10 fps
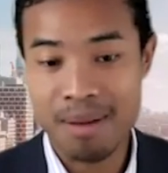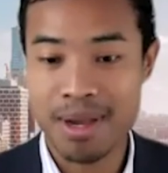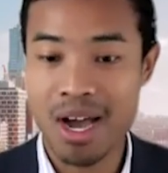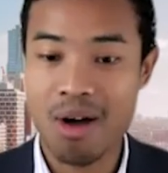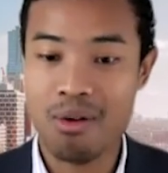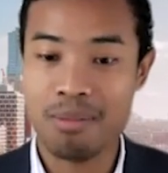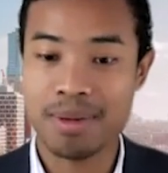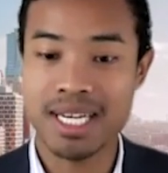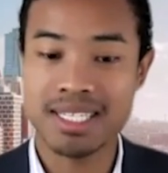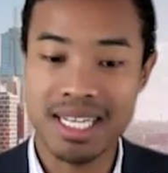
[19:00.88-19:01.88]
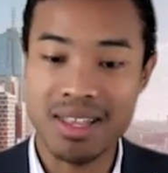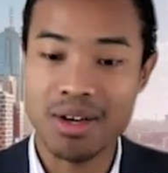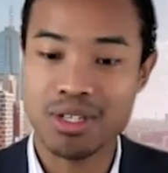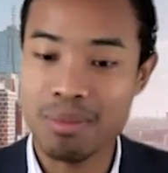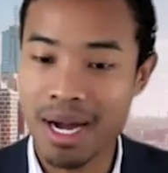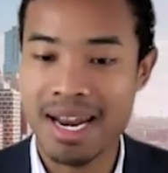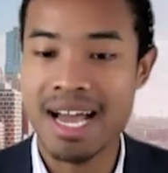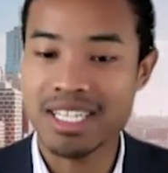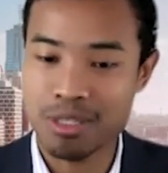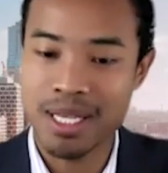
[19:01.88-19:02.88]
P O, or potentially those who might now
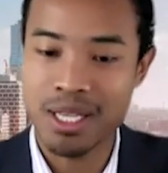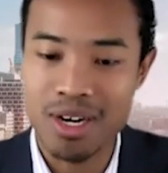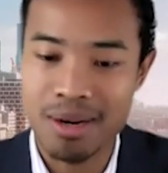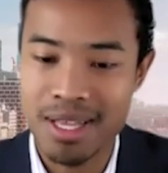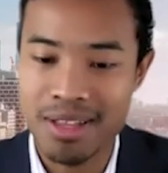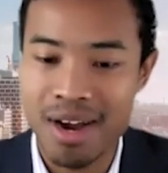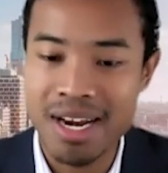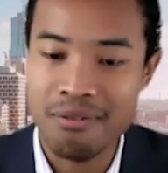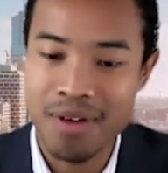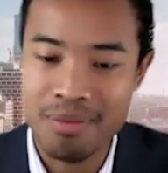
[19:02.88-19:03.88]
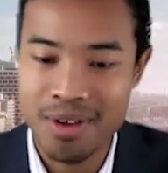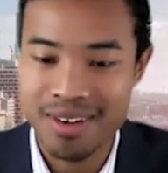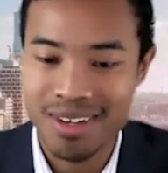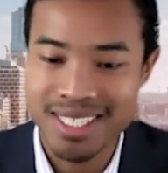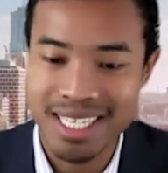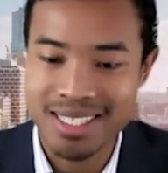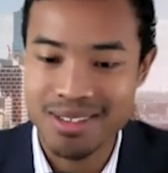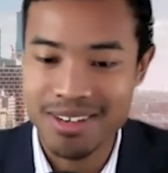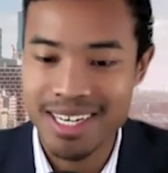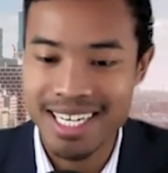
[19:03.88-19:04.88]
just be learning about the Radiopharm Theranostics
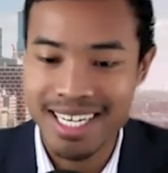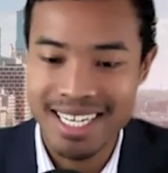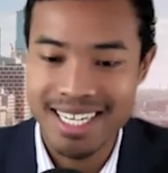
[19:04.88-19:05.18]
story?